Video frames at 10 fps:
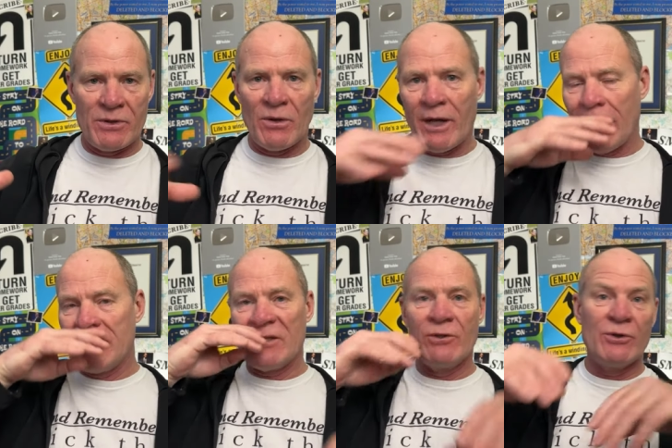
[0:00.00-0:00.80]
Okay,
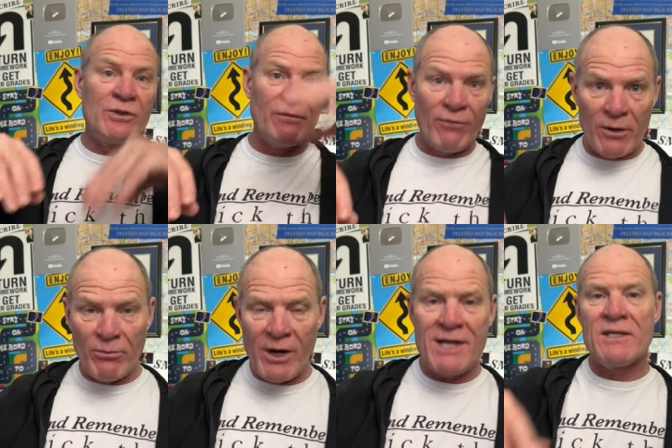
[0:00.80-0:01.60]
so there's the front
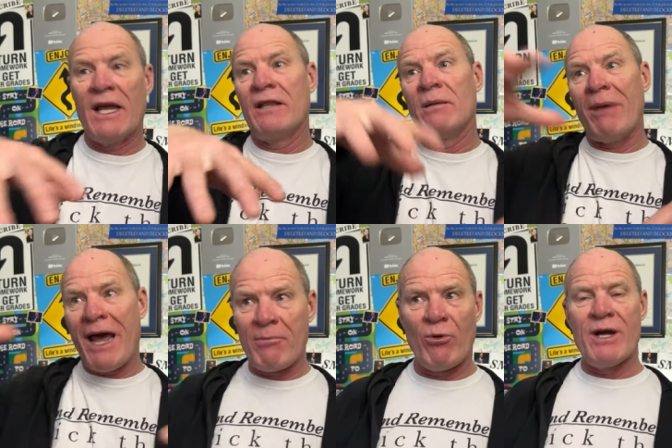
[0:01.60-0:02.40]
brakes and the
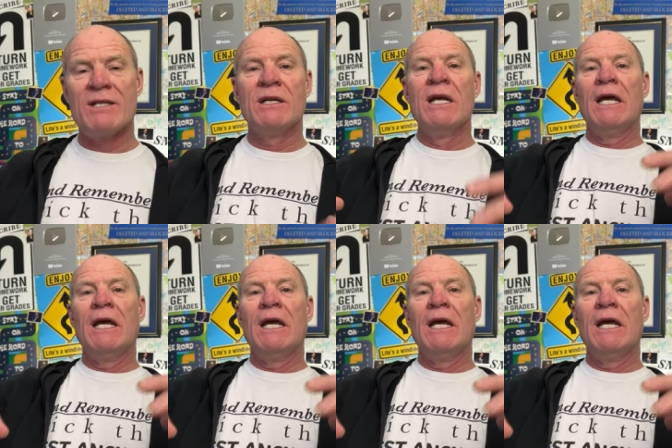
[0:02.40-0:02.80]
back brakes,